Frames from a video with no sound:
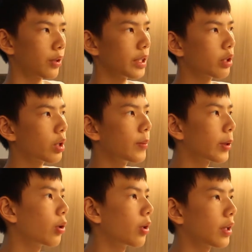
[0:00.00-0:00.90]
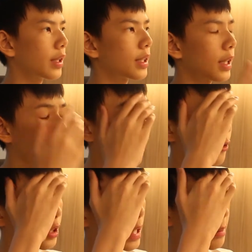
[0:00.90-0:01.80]
in this screen recording, this is like the
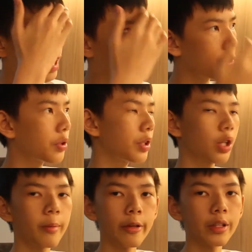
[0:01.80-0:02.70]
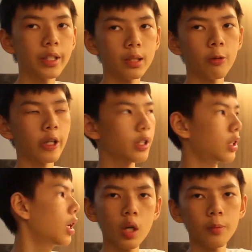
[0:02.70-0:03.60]
first time that I'm using turbulent displays,
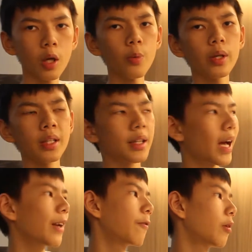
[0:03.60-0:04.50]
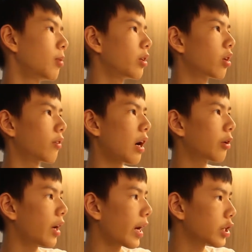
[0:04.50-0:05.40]
so I'm not really that familiar with how
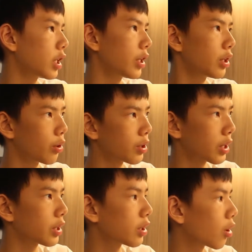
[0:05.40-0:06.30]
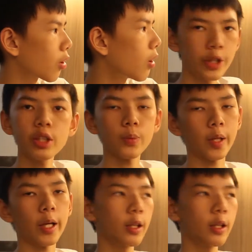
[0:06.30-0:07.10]
to actually use it. So here's what I